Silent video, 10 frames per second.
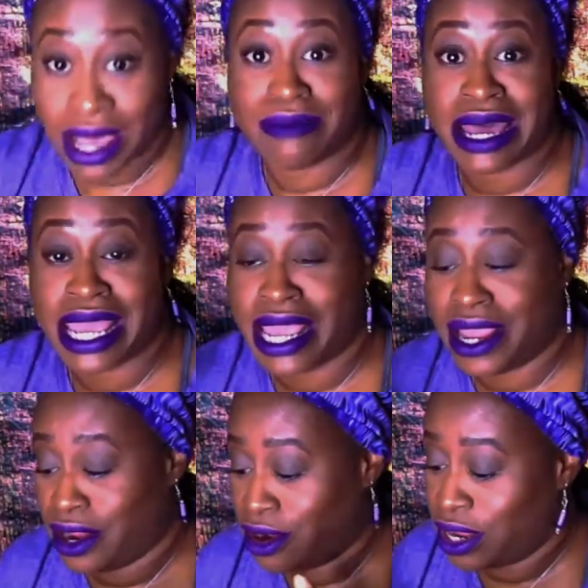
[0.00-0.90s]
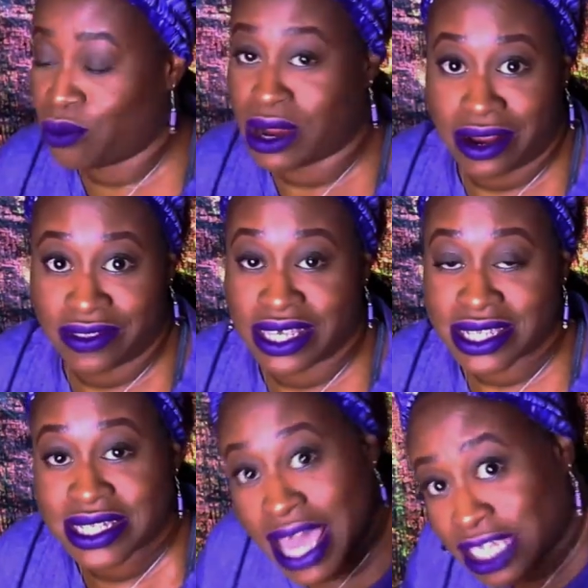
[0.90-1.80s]
out my hair, wear
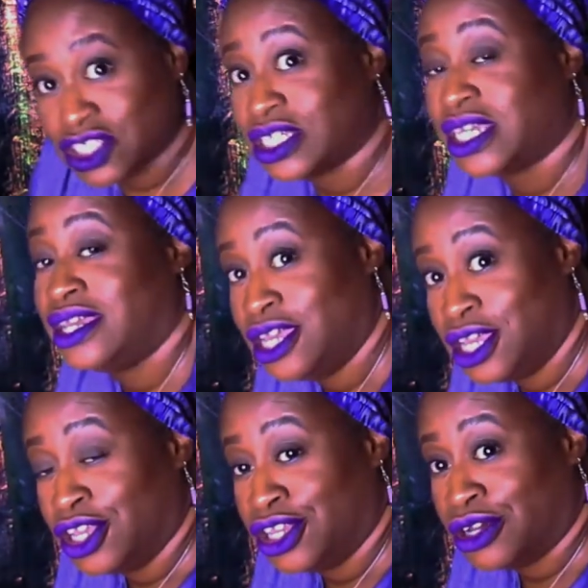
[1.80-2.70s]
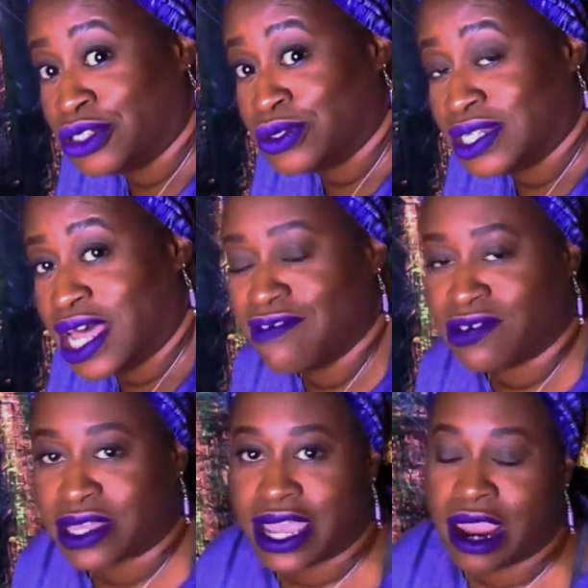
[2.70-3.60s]
this, and actually, you know, do it live
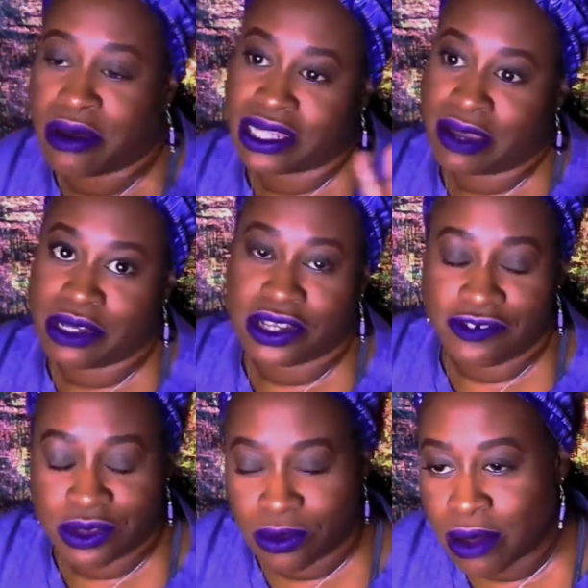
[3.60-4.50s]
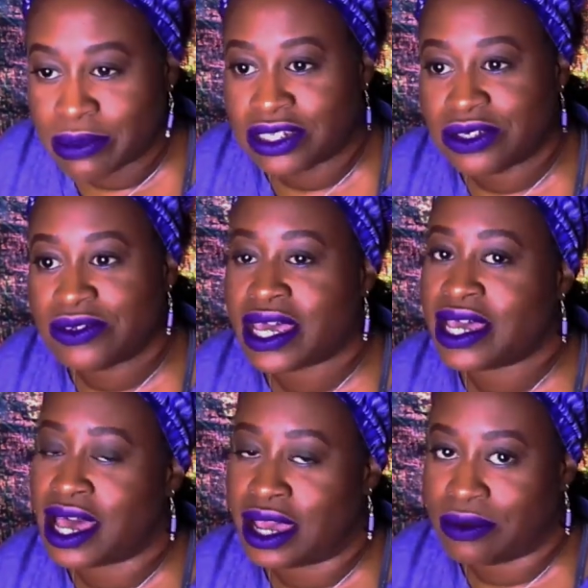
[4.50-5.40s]
on camera. Let me know if you want me to do
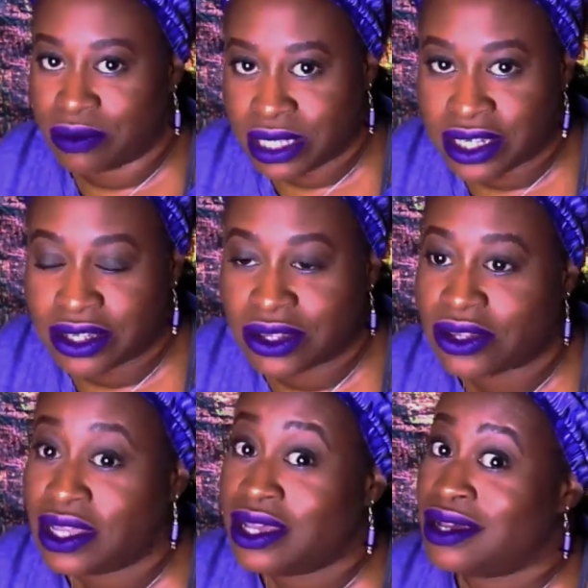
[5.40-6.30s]
that. I will.